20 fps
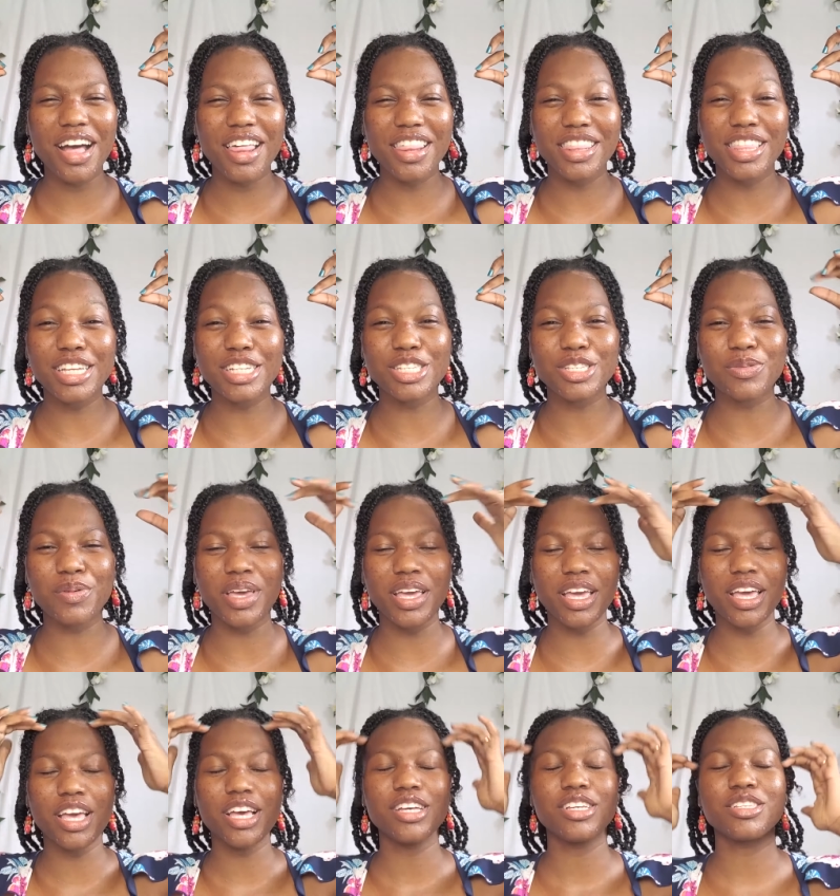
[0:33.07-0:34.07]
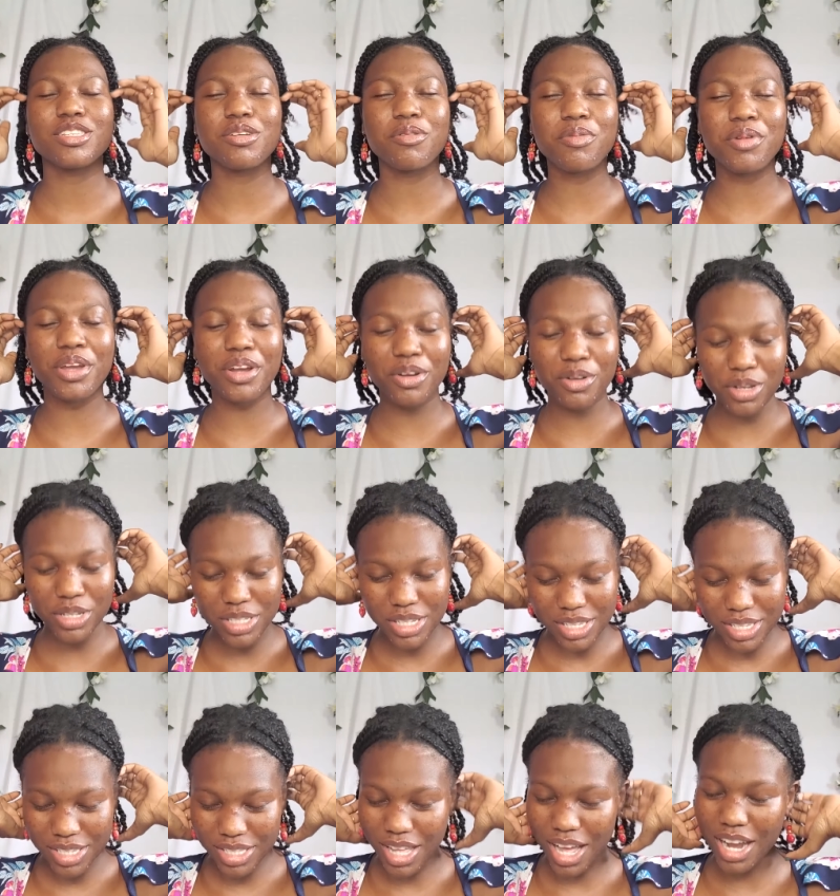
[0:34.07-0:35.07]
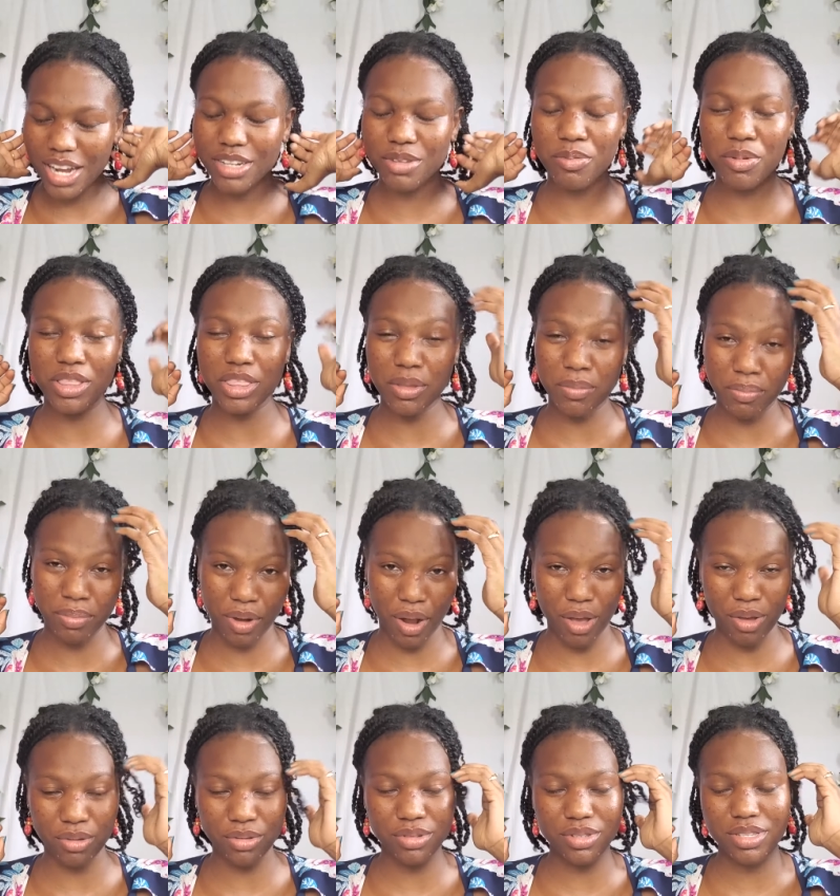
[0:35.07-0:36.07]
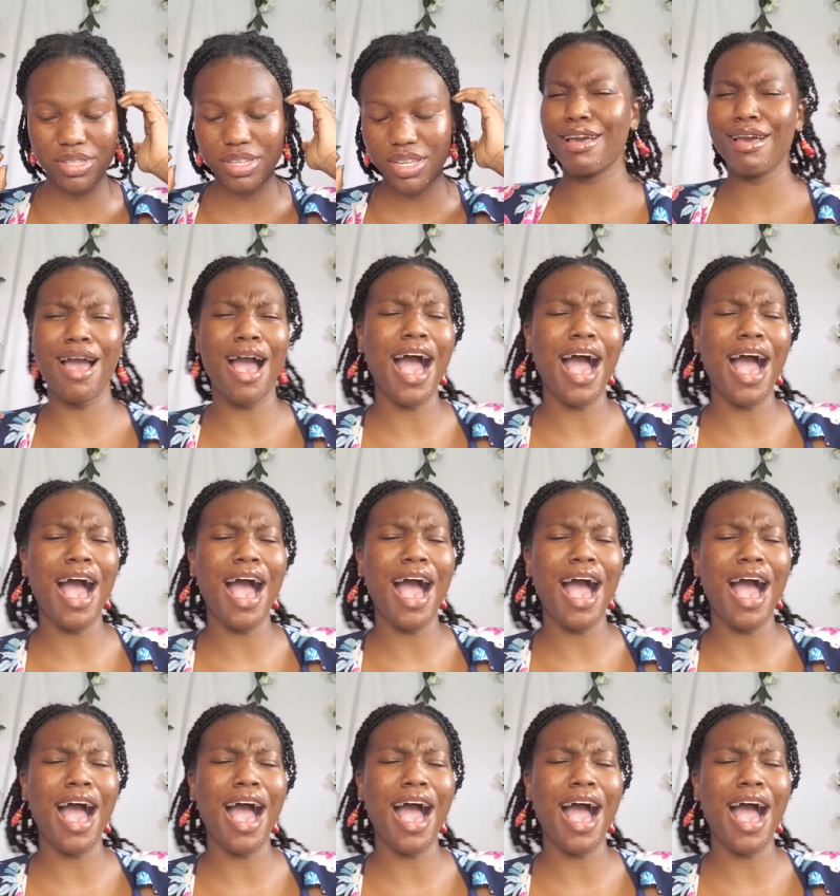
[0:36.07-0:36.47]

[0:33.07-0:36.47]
this way. So we are going to start with the brows.